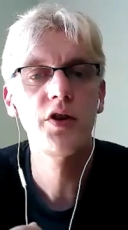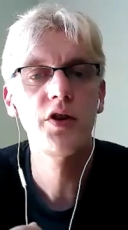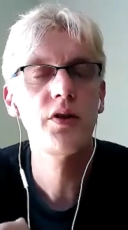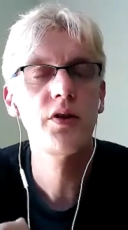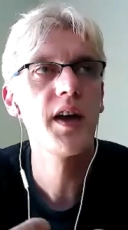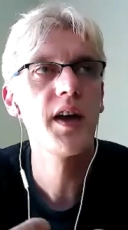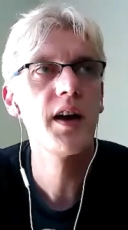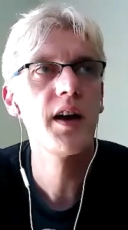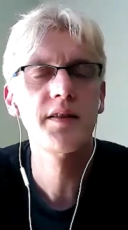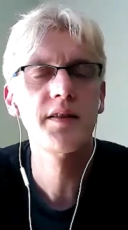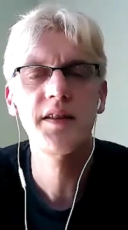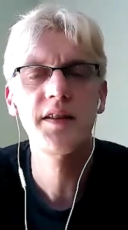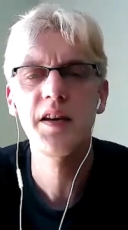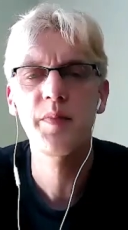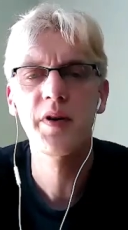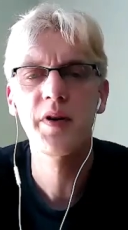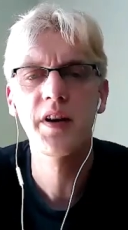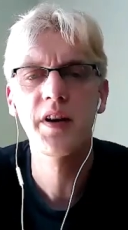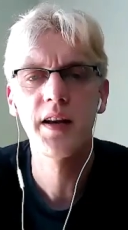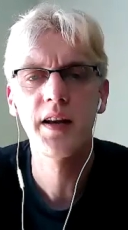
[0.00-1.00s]
you get a
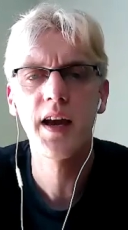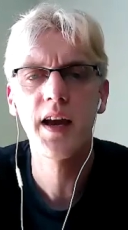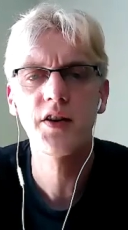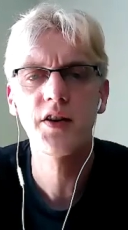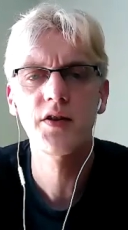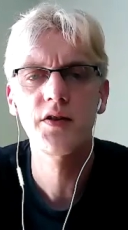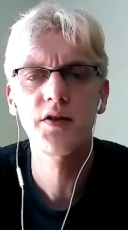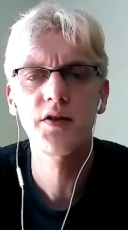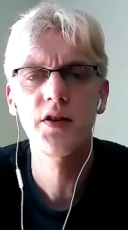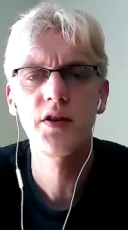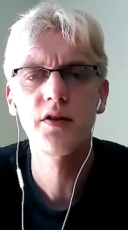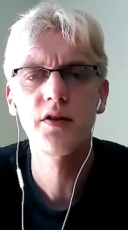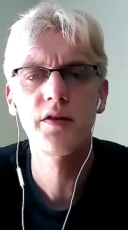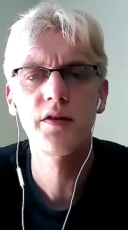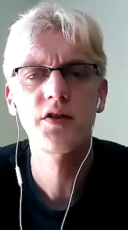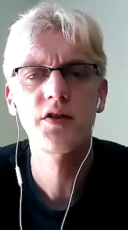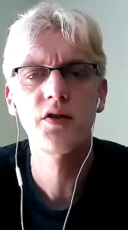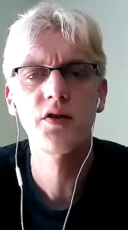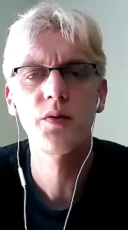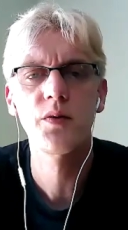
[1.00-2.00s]
deeper connection to your
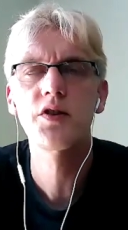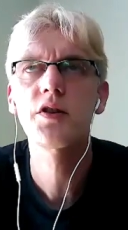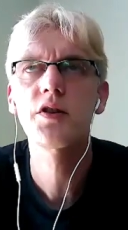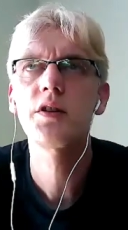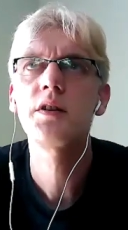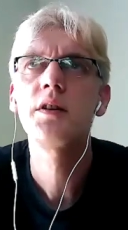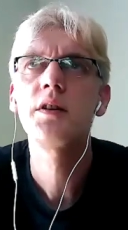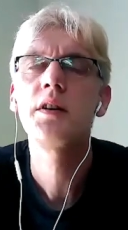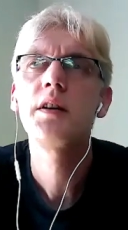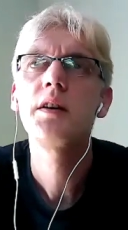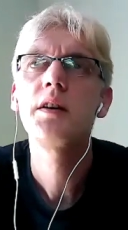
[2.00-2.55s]
intuition.